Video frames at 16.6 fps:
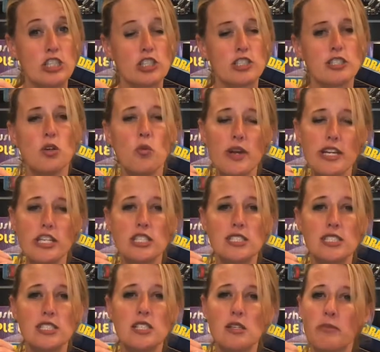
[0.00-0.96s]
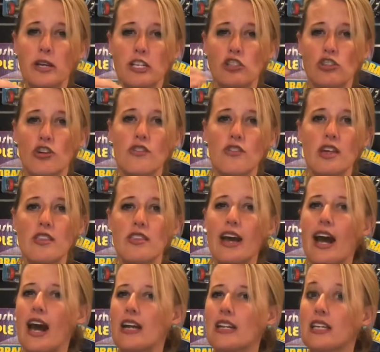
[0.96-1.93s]
So we just need to make sure that
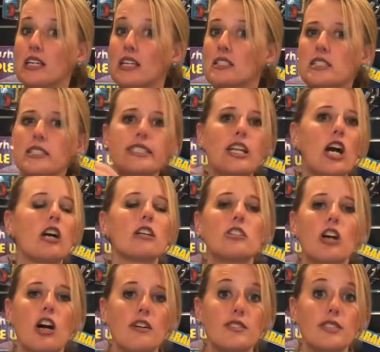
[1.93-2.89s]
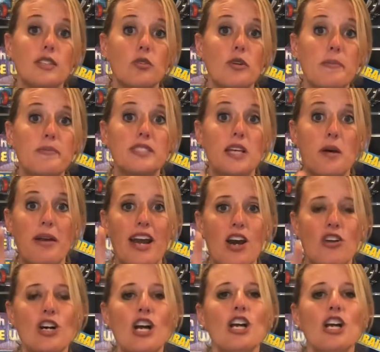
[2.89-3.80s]
that gets knocked off somehow.